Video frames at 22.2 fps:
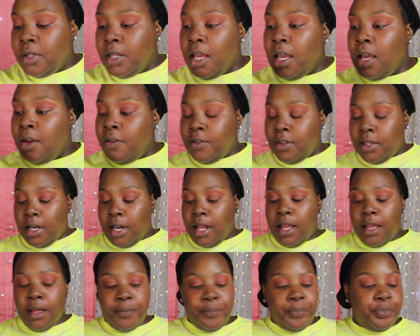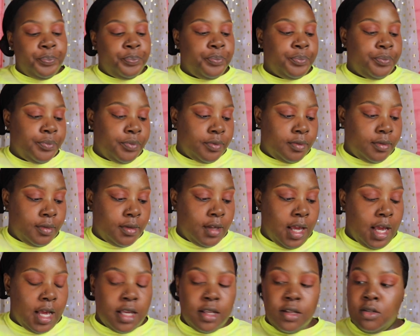After that,
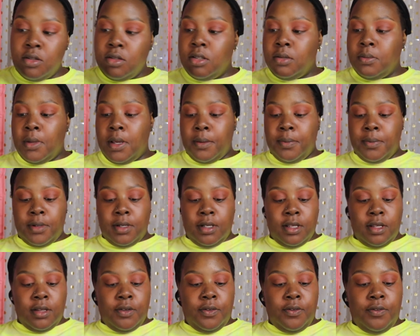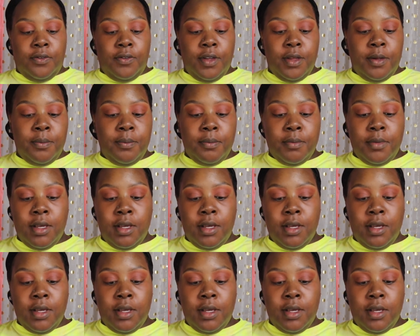I use Maybelline Fit